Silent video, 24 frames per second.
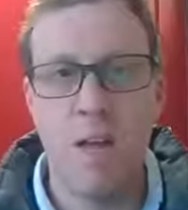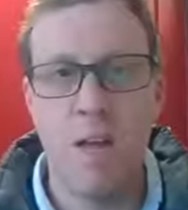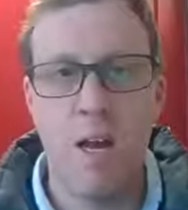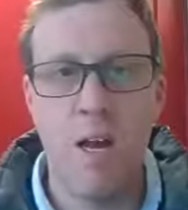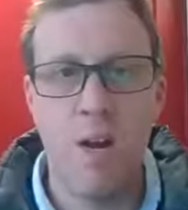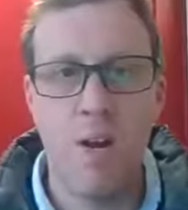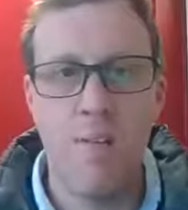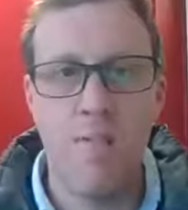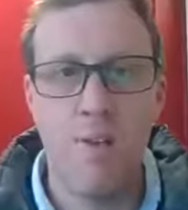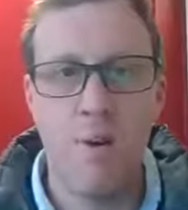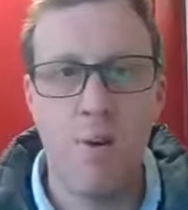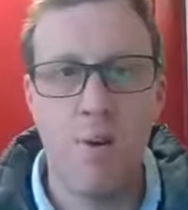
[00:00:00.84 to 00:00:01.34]

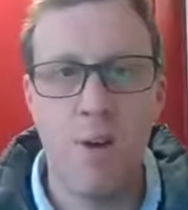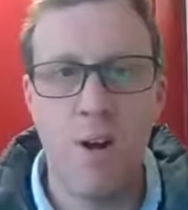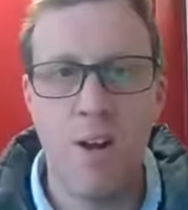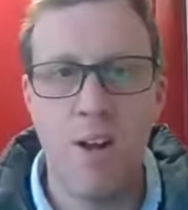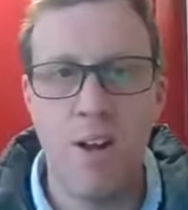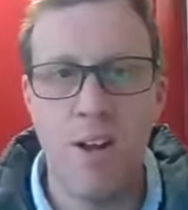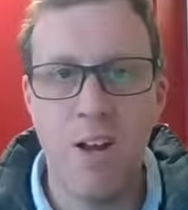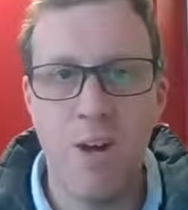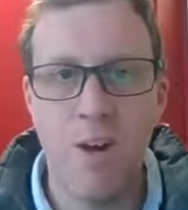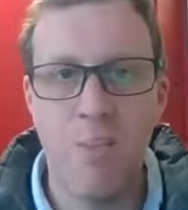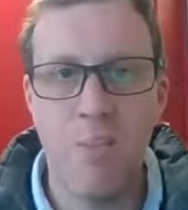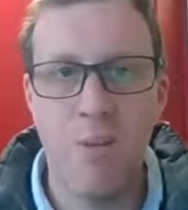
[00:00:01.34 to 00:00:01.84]
Hi everyone,
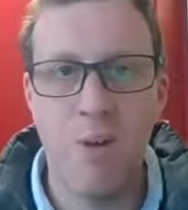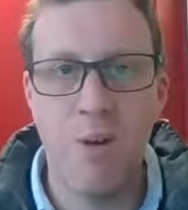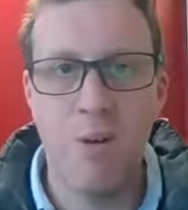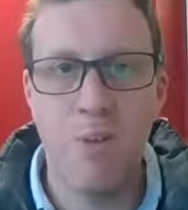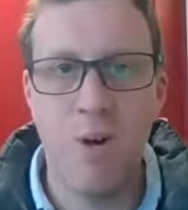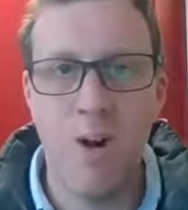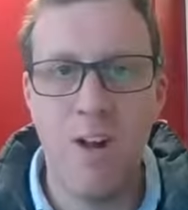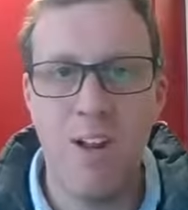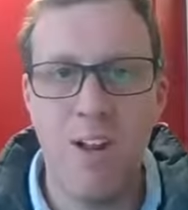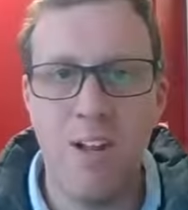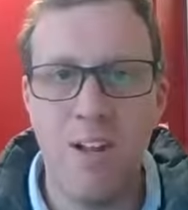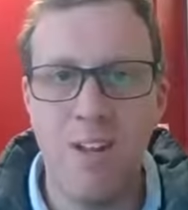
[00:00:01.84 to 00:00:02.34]
I hope you're
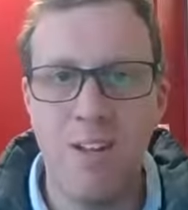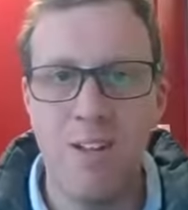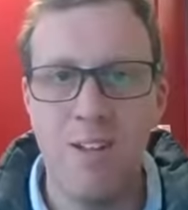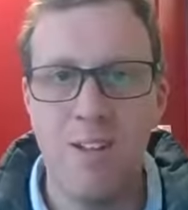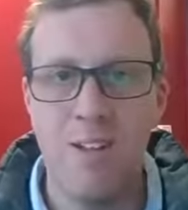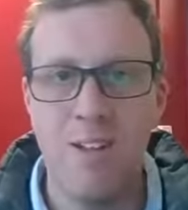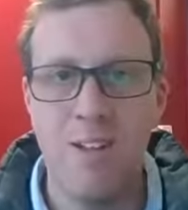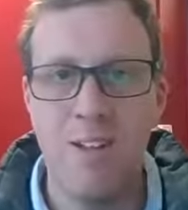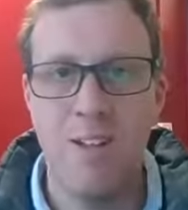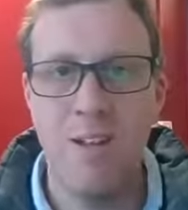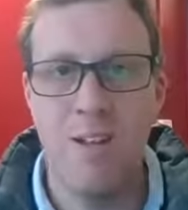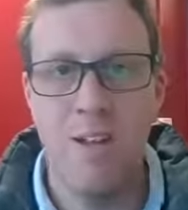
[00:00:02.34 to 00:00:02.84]
well.
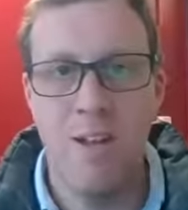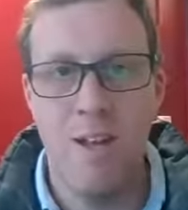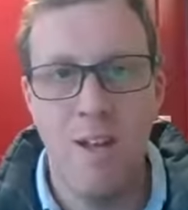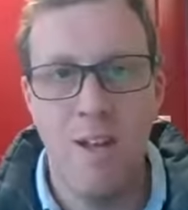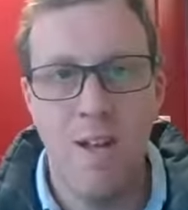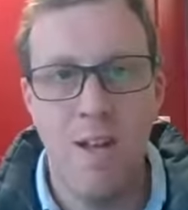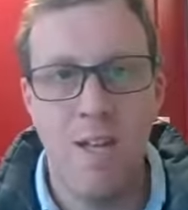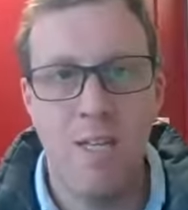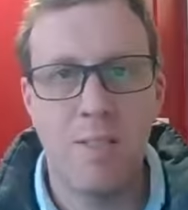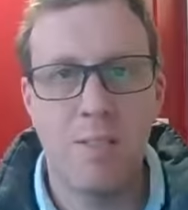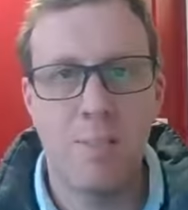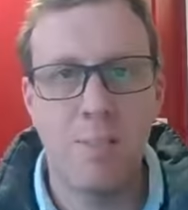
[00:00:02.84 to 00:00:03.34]

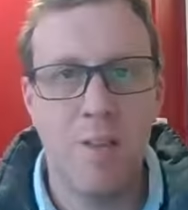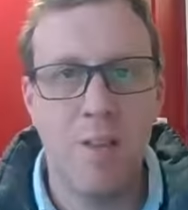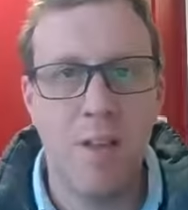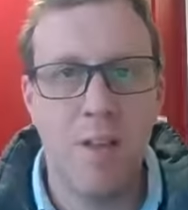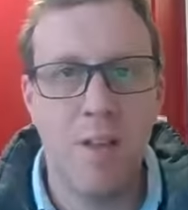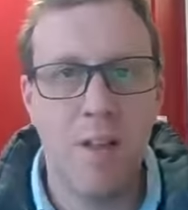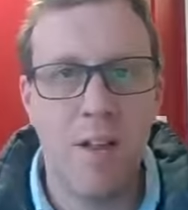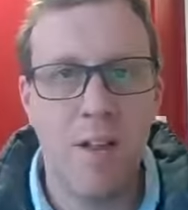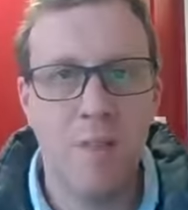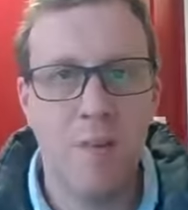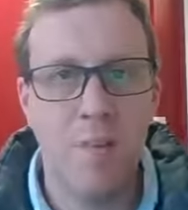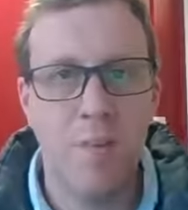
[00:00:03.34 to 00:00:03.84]
It's been
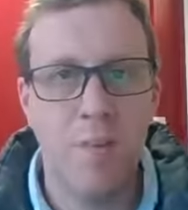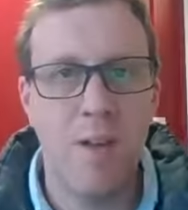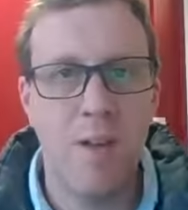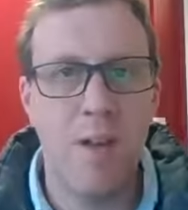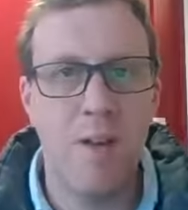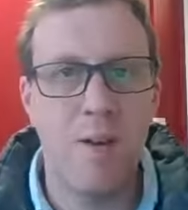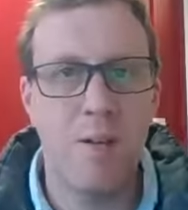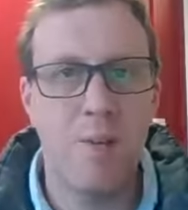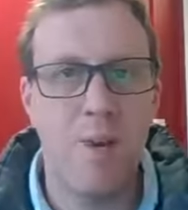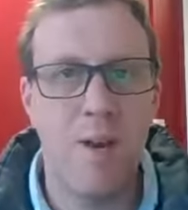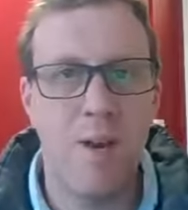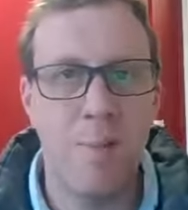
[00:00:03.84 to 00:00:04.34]
another
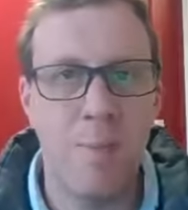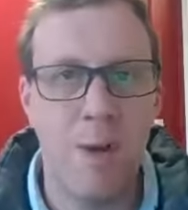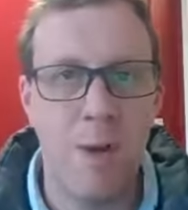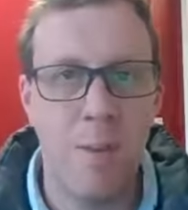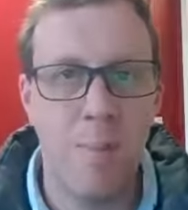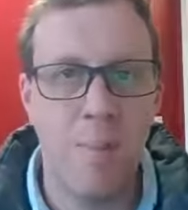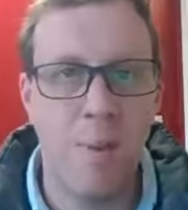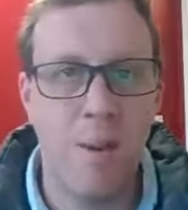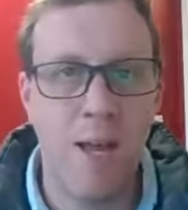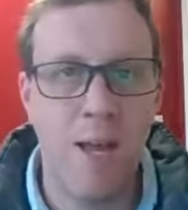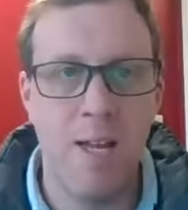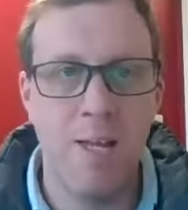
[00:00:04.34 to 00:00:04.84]
week where my
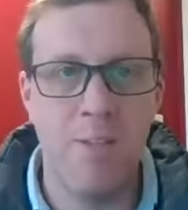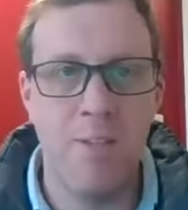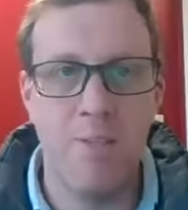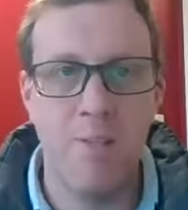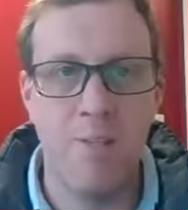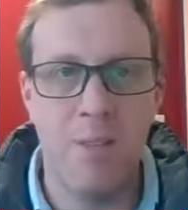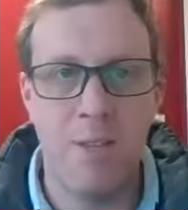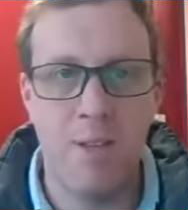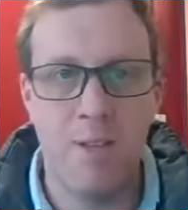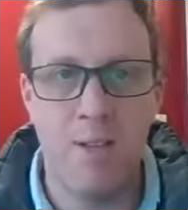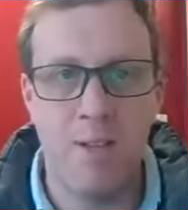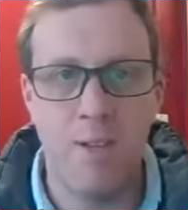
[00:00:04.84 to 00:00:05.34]
plans have
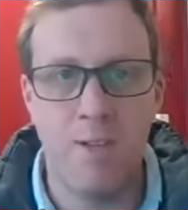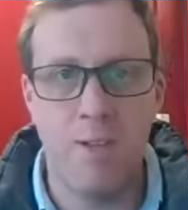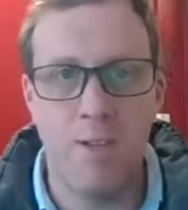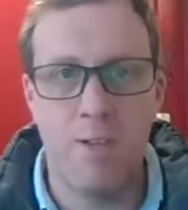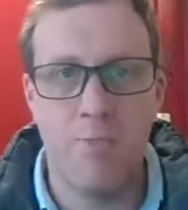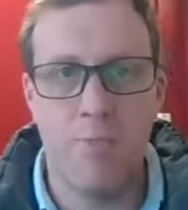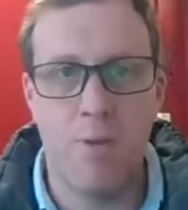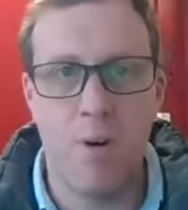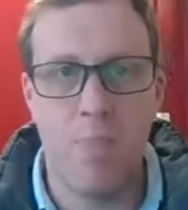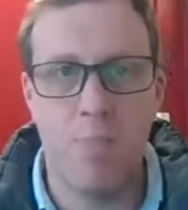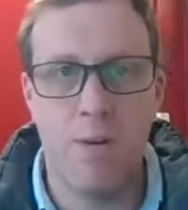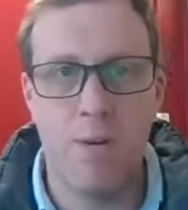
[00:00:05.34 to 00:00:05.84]
been
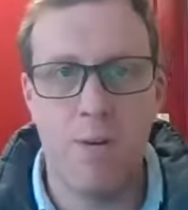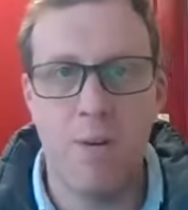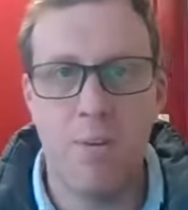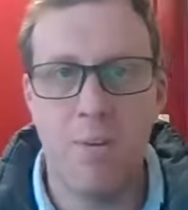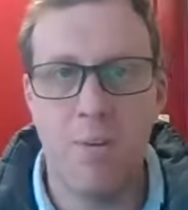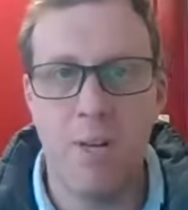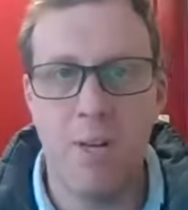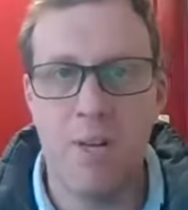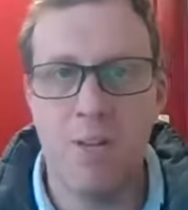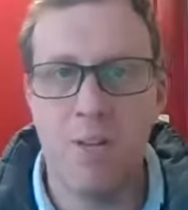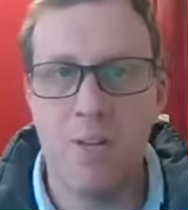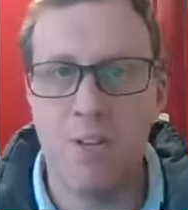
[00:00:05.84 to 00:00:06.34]
disrupted
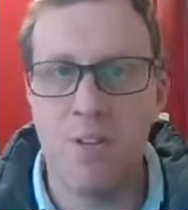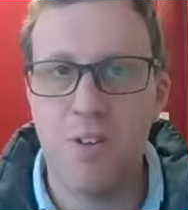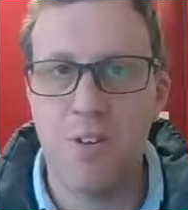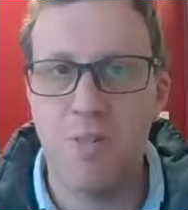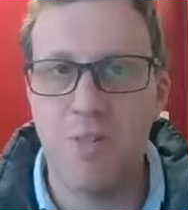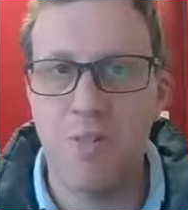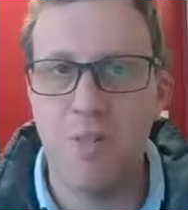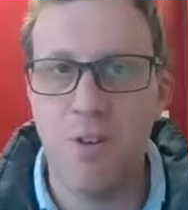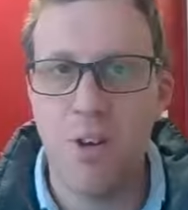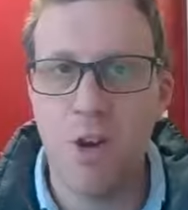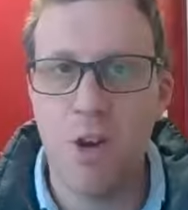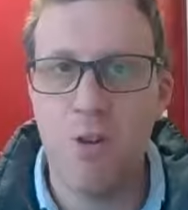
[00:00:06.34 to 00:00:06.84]
because
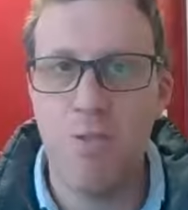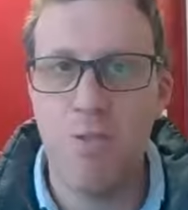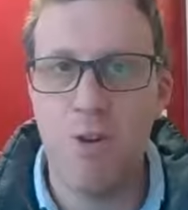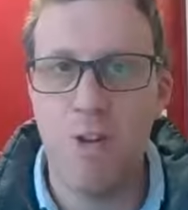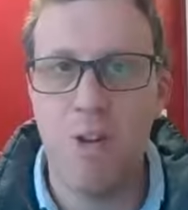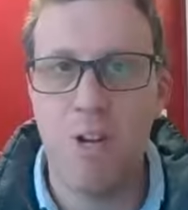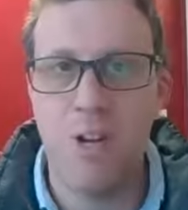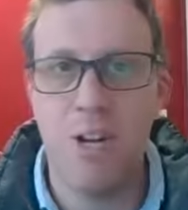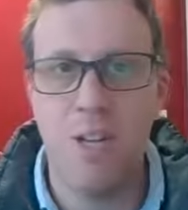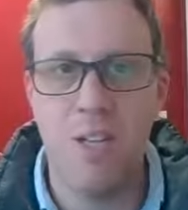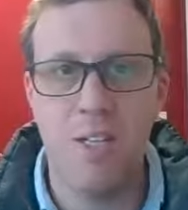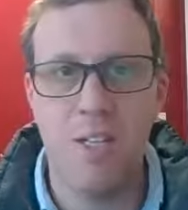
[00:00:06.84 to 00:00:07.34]
of
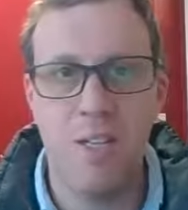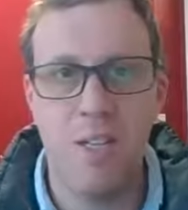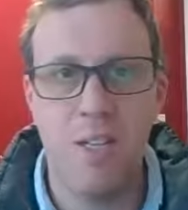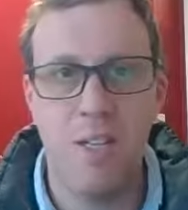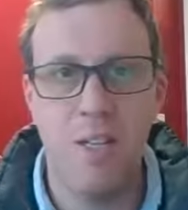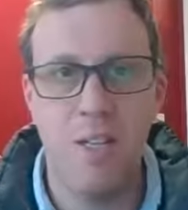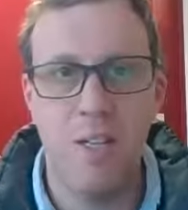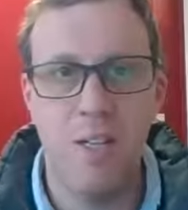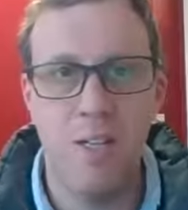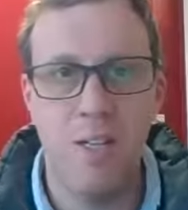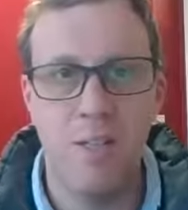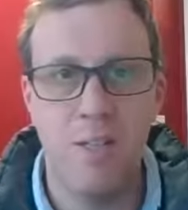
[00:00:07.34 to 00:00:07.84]
COVID-19.